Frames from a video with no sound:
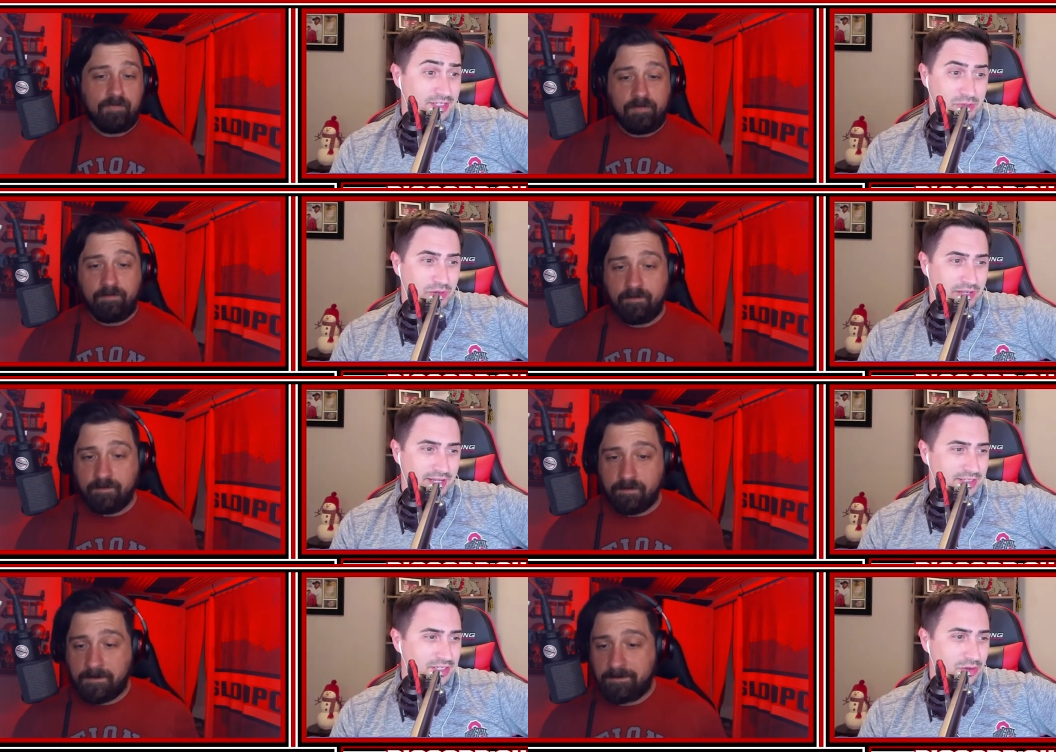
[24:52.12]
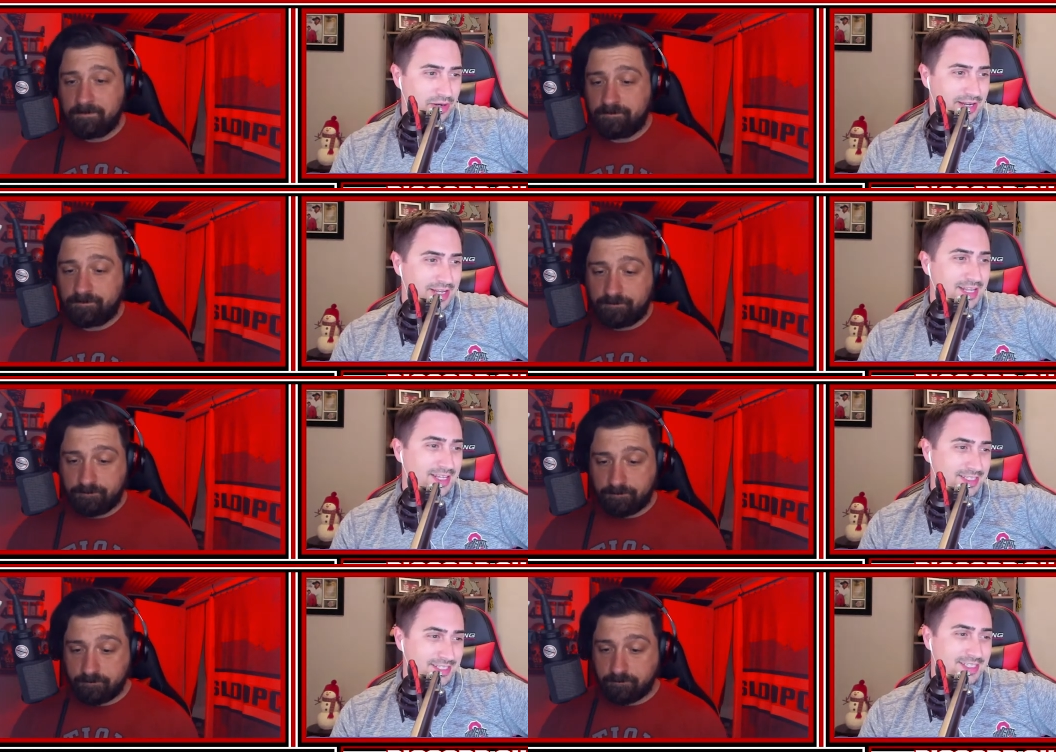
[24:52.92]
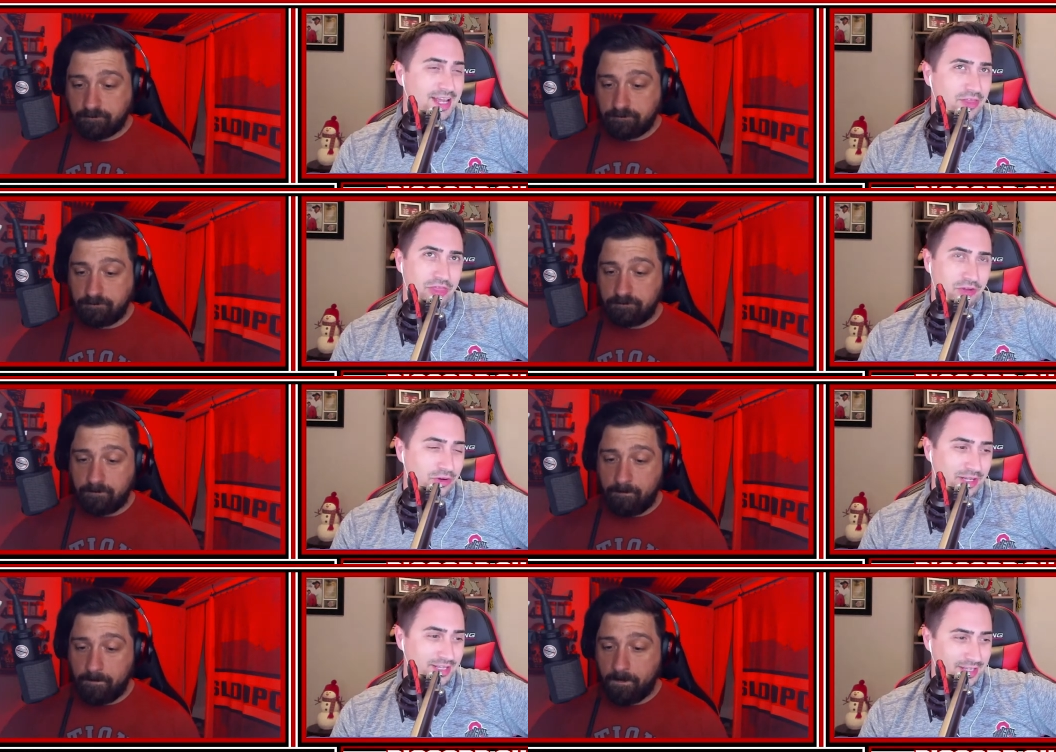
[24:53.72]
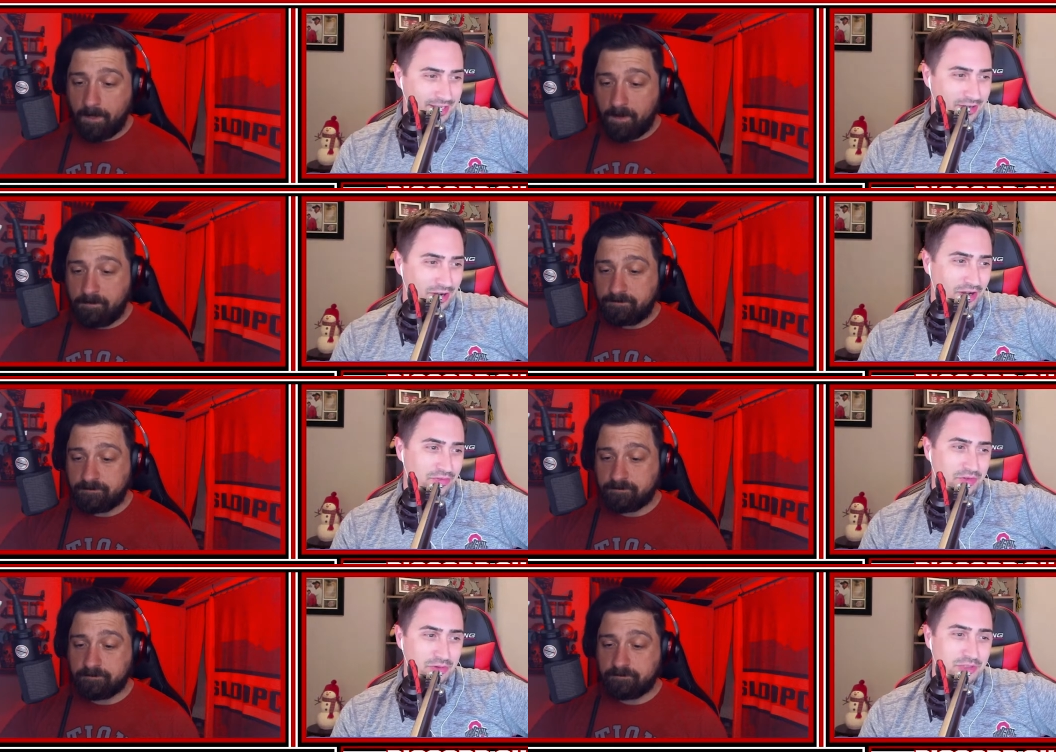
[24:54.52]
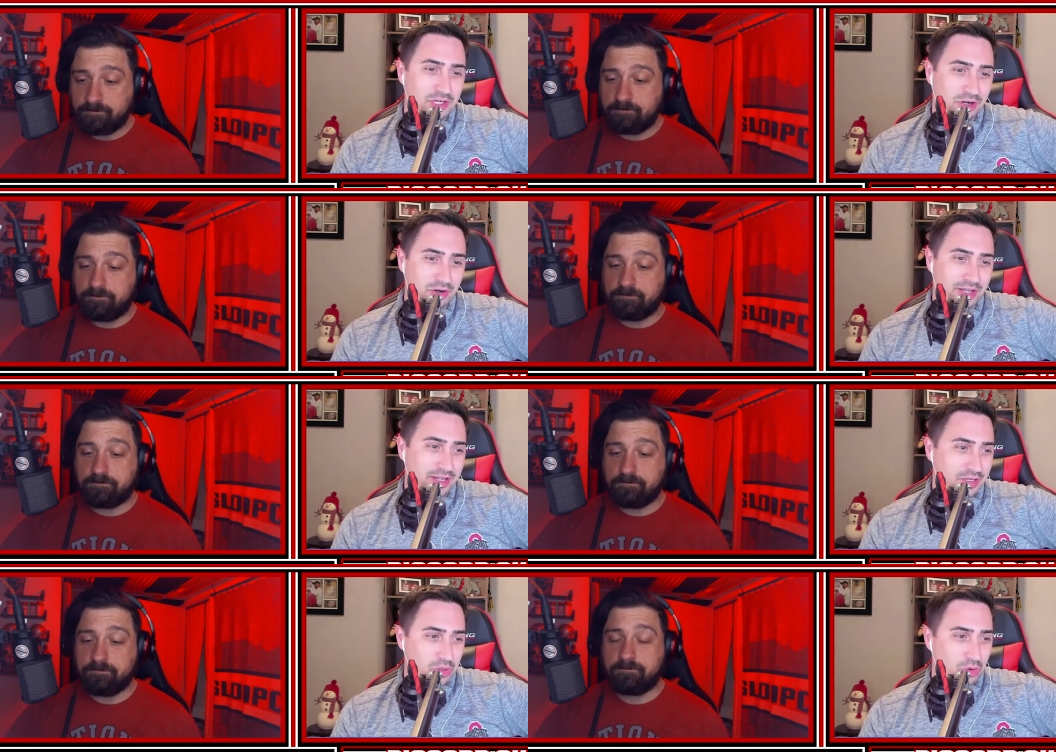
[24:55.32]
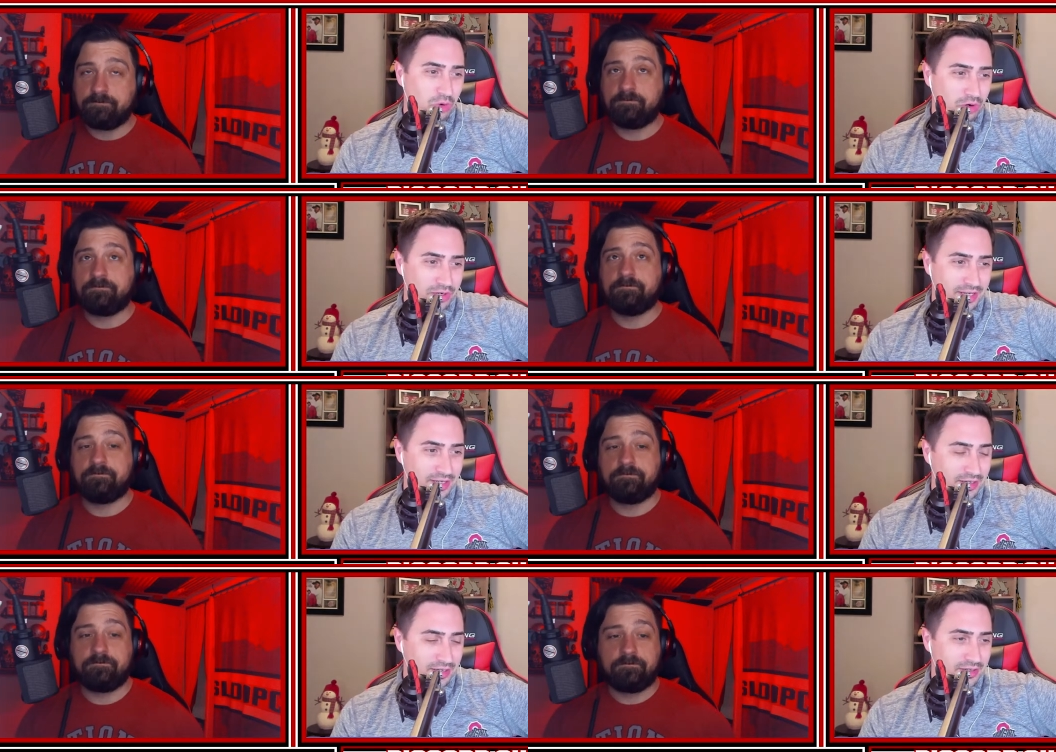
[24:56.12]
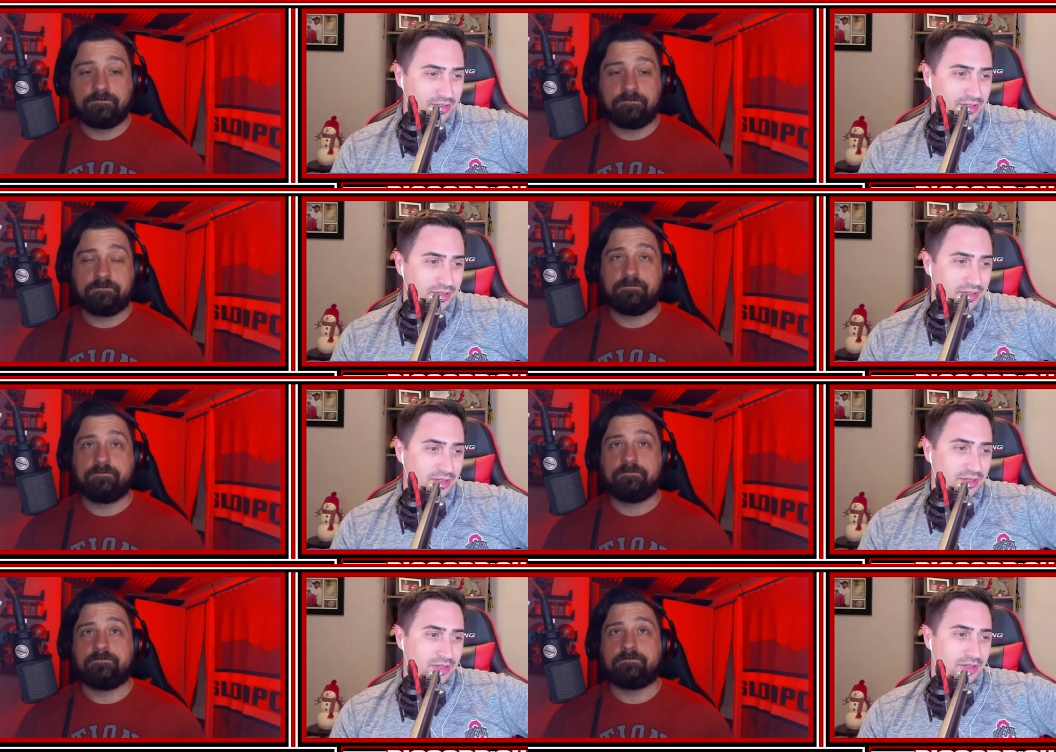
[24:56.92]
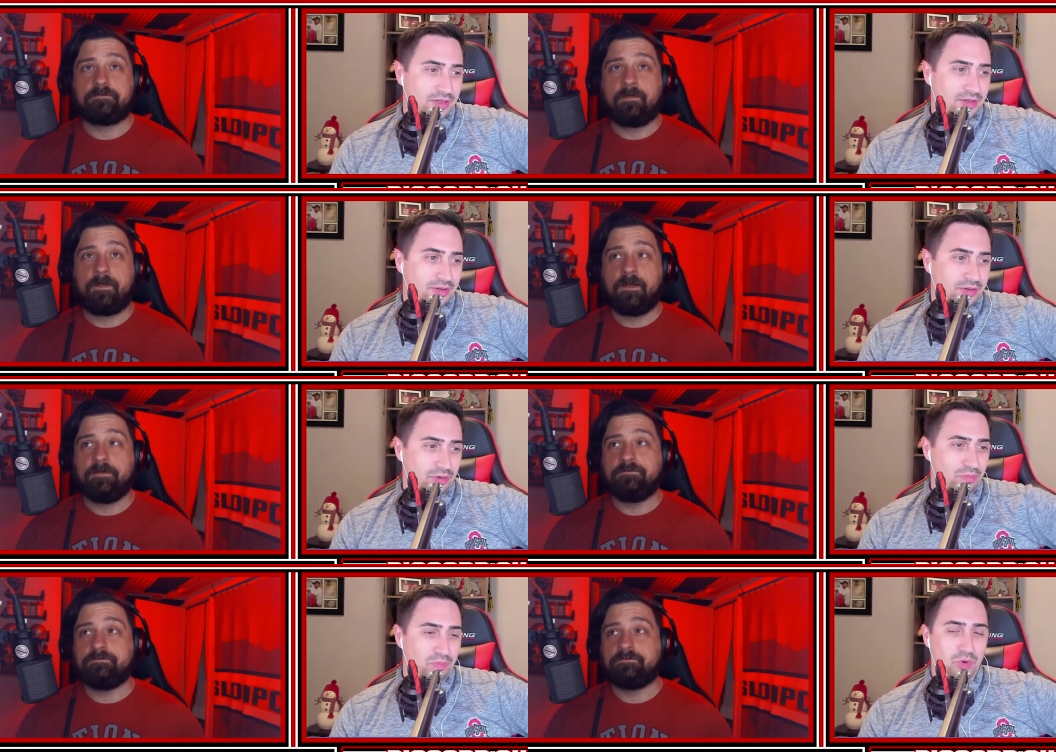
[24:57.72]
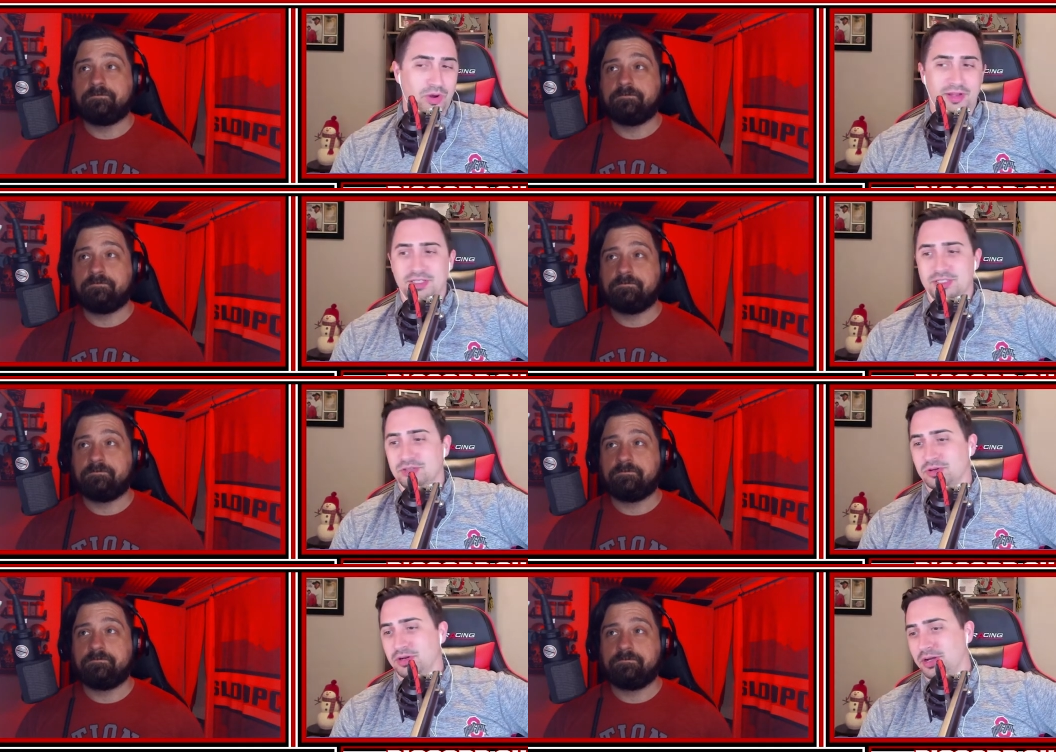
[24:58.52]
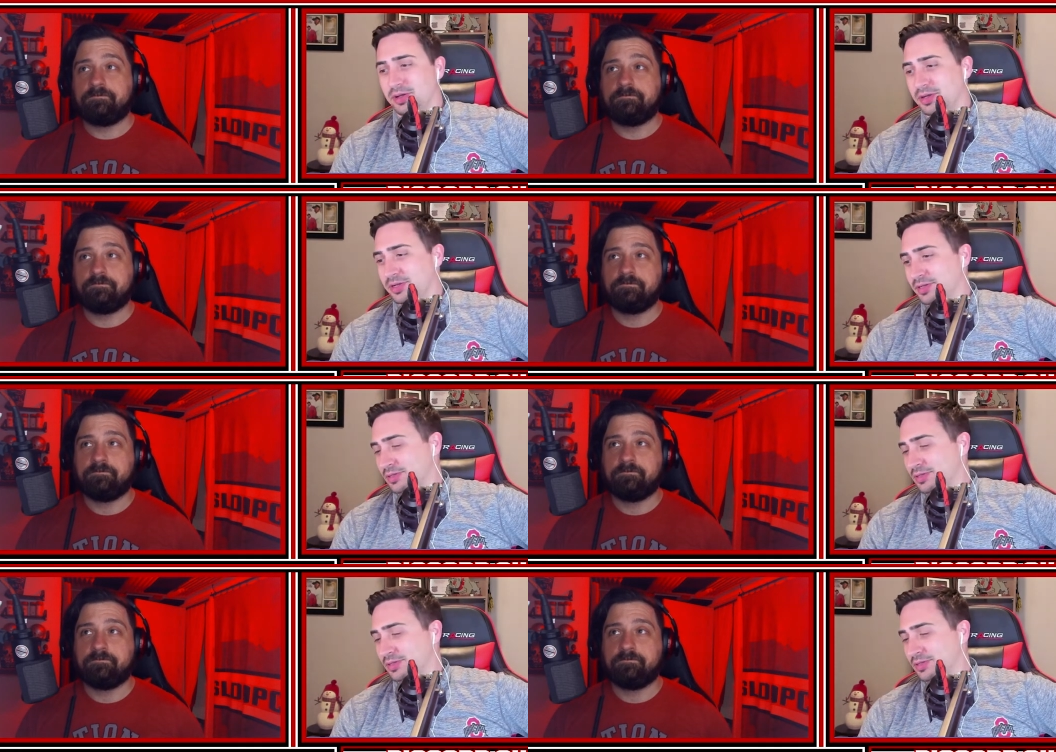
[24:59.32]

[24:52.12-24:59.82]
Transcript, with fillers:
Speaker 1: this weekend, too, and it is a ten thirty kickoff. Utah and Oregon. Oh, boy, get your uh,